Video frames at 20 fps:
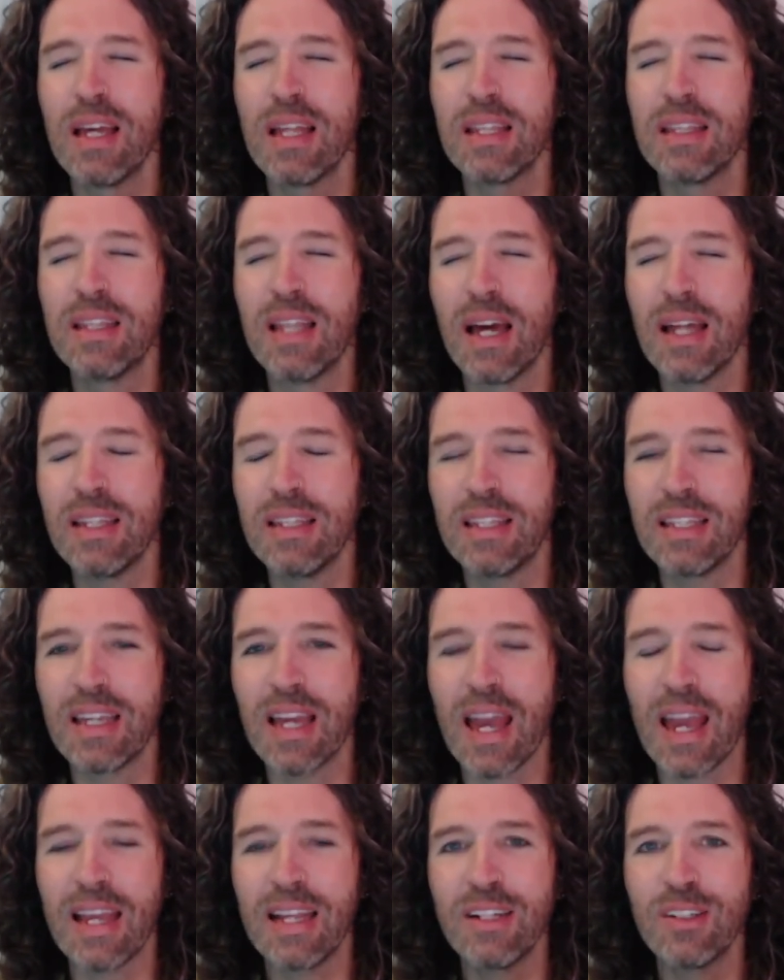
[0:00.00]
that the
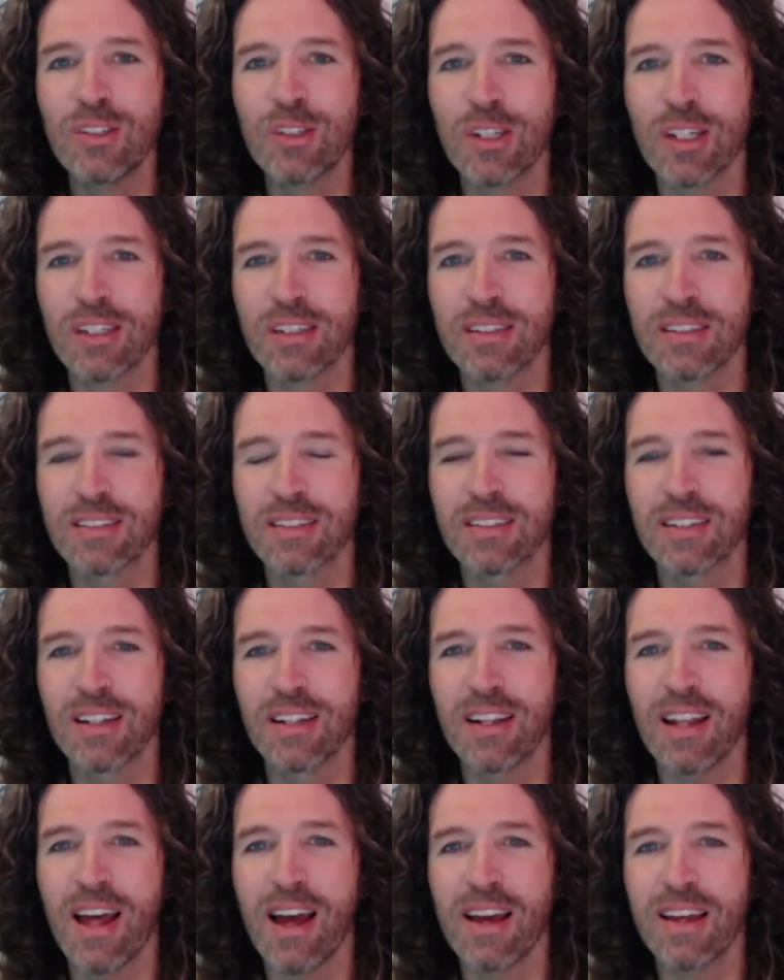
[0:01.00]
ancient
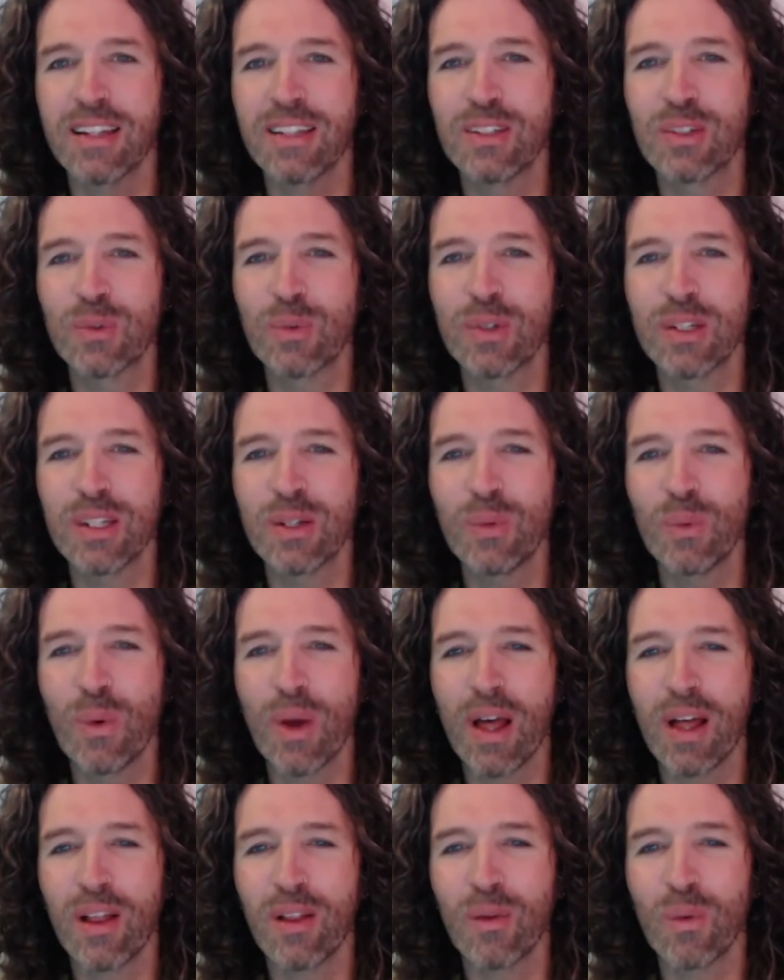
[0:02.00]
aligns really
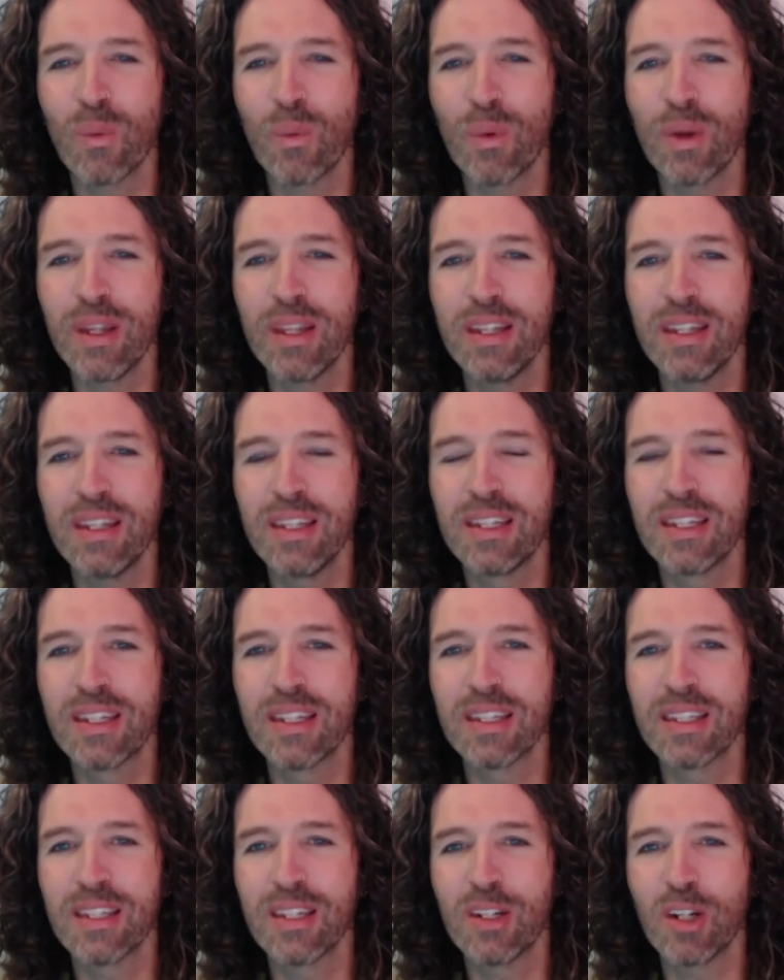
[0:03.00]
well with
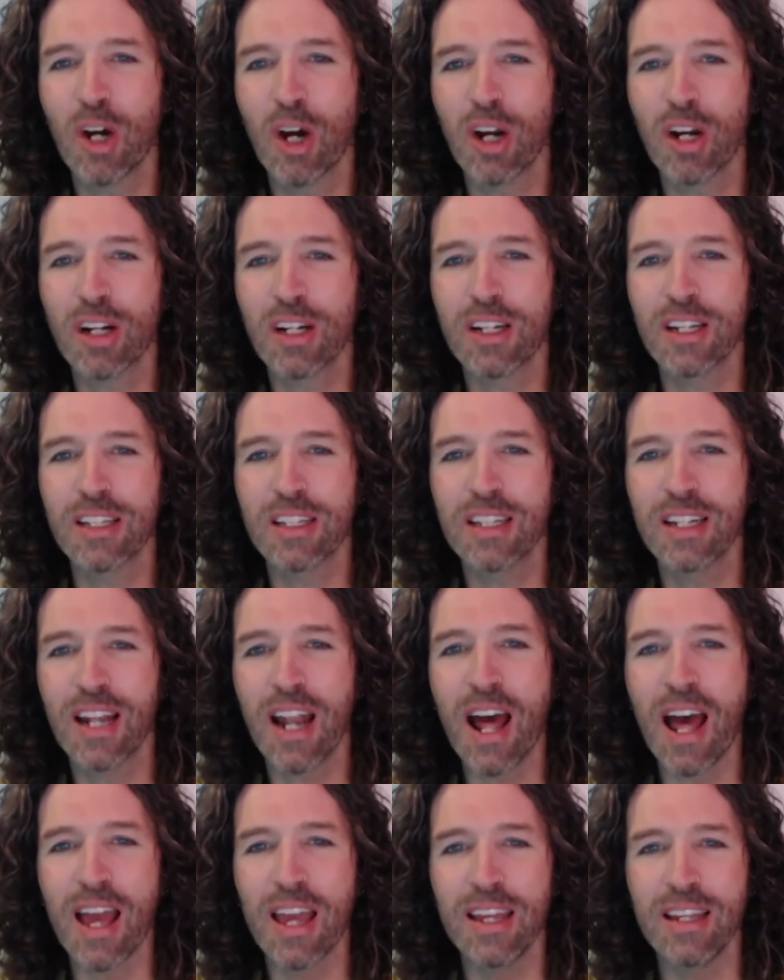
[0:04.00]
the dark and the
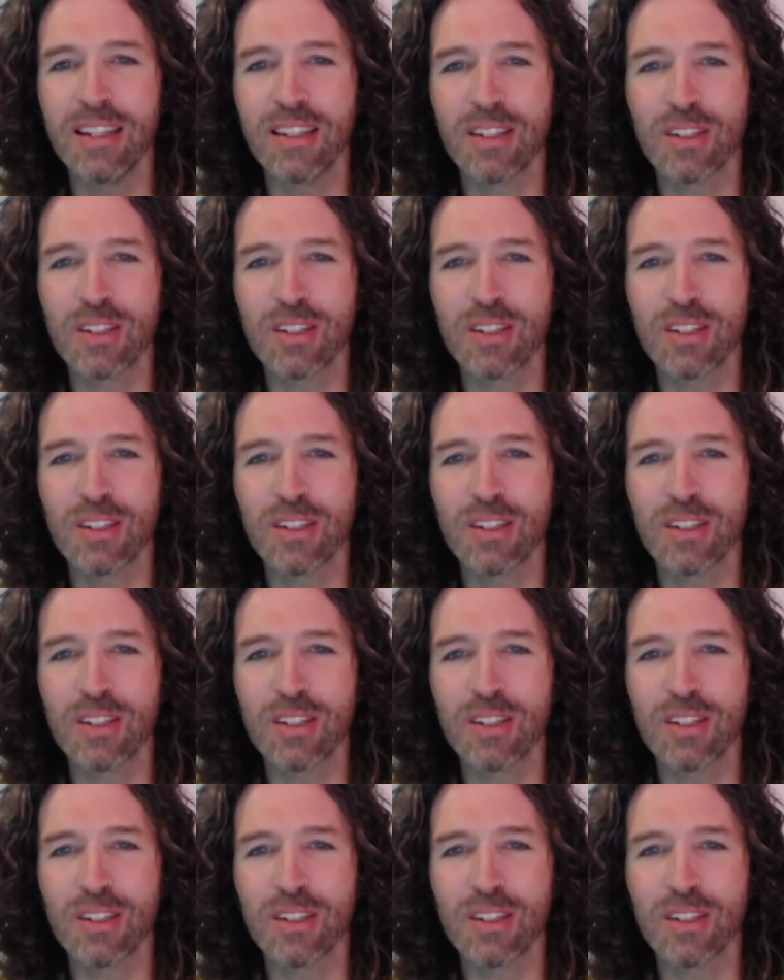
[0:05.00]
night.